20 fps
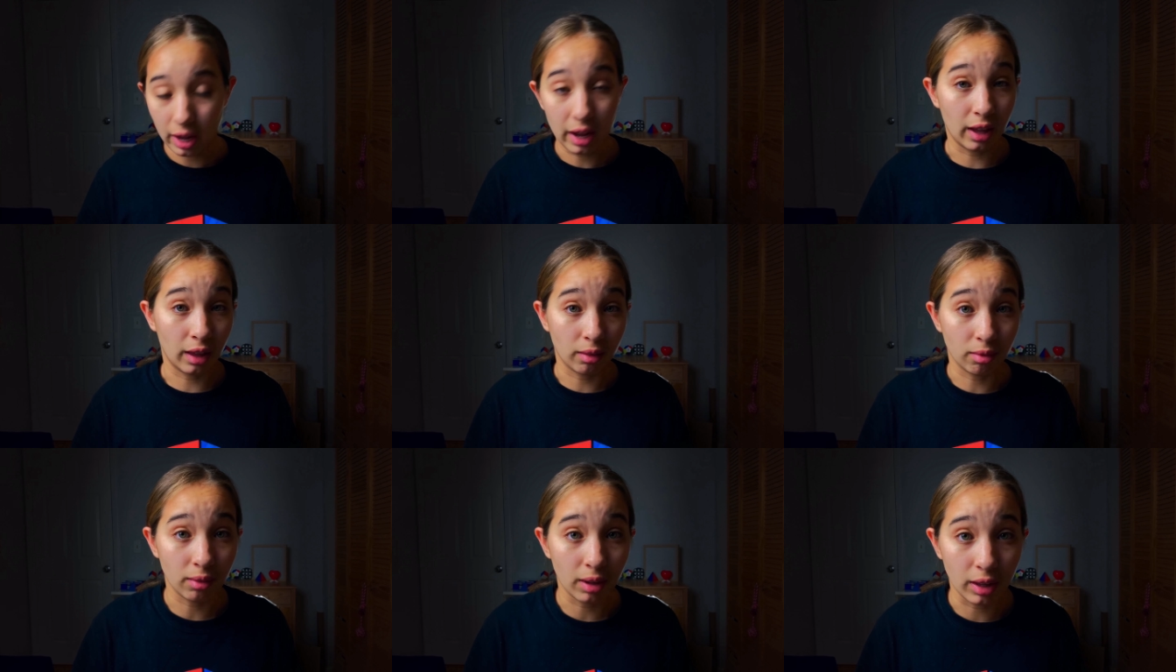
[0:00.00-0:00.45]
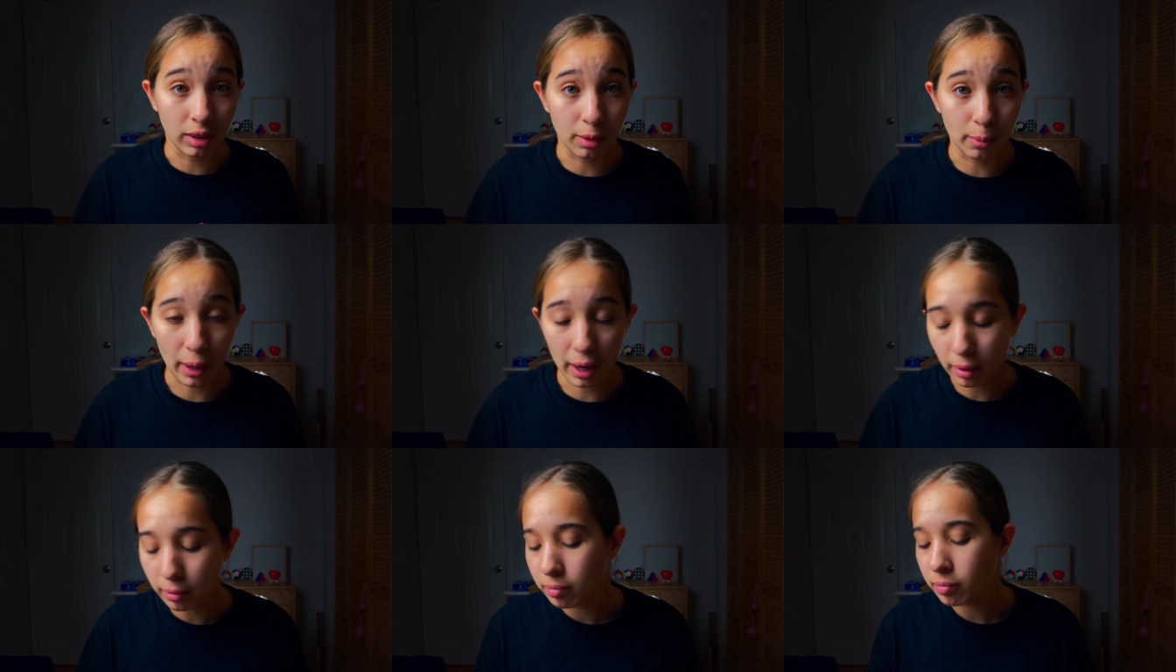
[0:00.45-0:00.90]
and, and
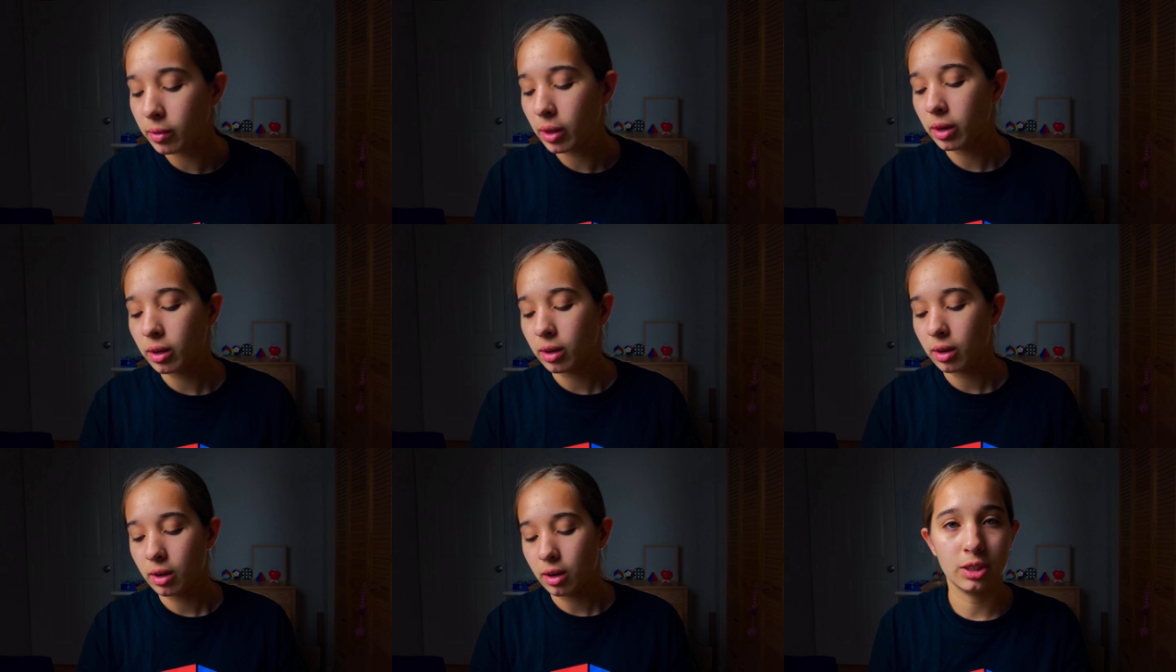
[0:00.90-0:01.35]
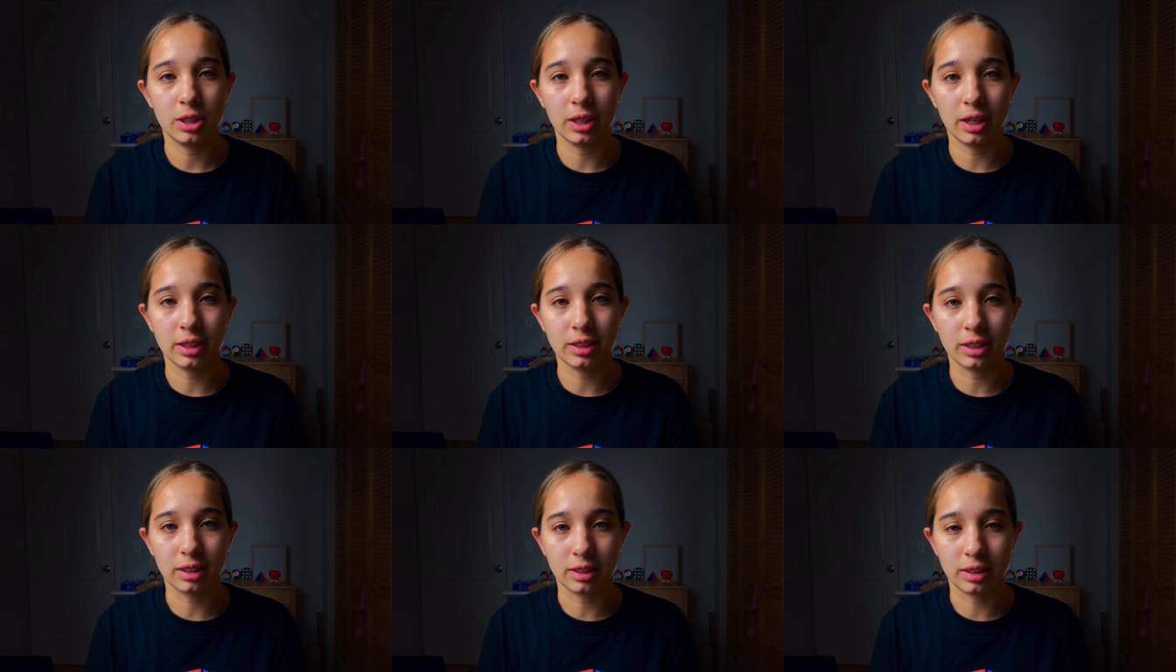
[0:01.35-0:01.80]
the mat. See
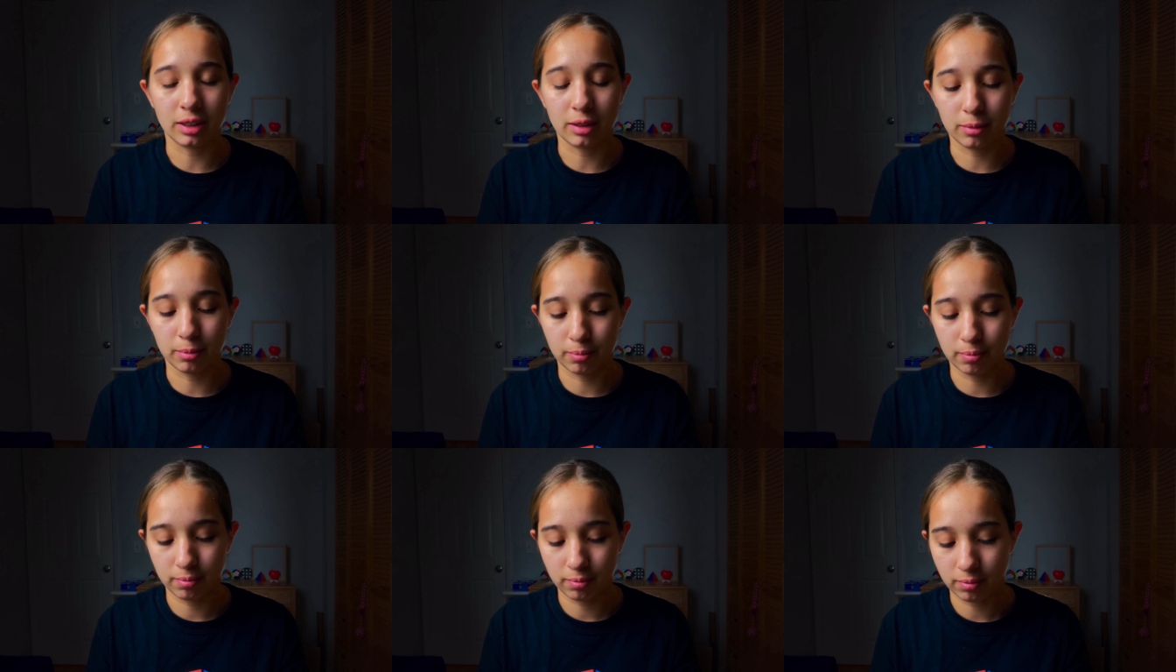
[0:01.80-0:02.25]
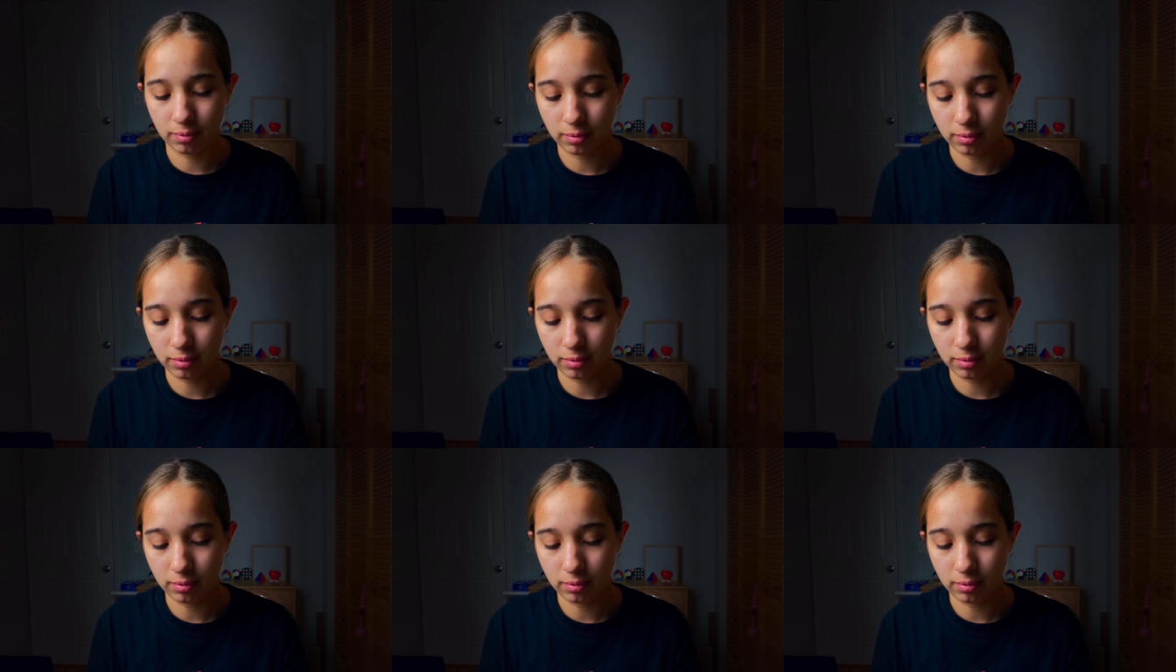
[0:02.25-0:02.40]
you guys next time.